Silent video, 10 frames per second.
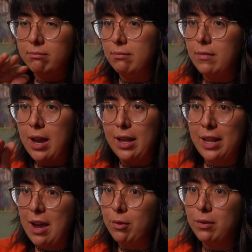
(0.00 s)

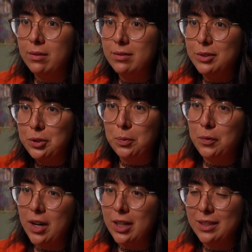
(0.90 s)
level to
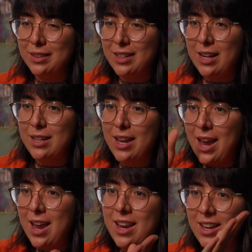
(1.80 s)
move on, like,
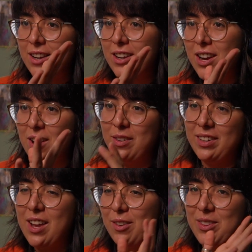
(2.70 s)
hey, there you go,
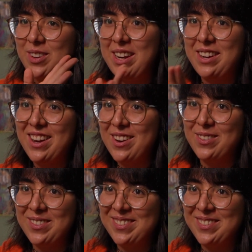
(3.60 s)
level 3, go.